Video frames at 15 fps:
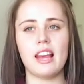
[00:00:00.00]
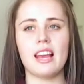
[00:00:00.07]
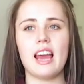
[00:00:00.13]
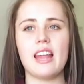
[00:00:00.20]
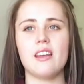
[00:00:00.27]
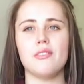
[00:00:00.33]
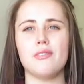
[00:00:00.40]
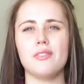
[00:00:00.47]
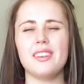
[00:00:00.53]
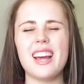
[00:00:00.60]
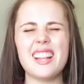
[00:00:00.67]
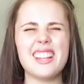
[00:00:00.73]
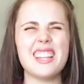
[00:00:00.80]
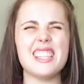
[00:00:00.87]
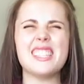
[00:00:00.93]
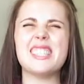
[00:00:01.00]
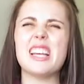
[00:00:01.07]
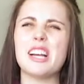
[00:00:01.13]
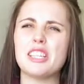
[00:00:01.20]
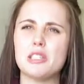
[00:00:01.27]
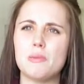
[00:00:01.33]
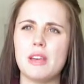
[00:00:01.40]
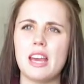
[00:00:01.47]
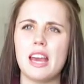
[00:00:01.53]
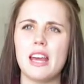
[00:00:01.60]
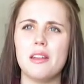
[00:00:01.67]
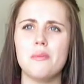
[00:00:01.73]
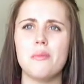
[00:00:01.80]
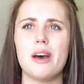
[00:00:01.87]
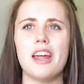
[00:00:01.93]
It kind of, not that it sucks me
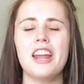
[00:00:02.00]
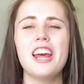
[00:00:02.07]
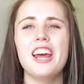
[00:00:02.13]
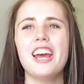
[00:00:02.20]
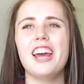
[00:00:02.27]
in, but